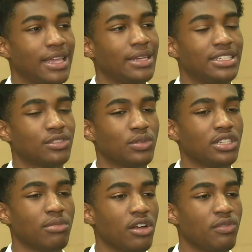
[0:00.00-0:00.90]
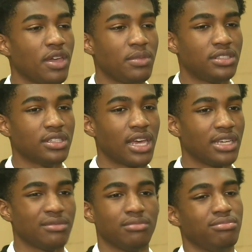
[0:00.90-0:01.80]
They just really motivate me to
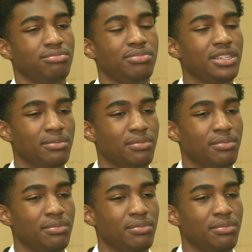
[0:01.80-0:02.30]
like be the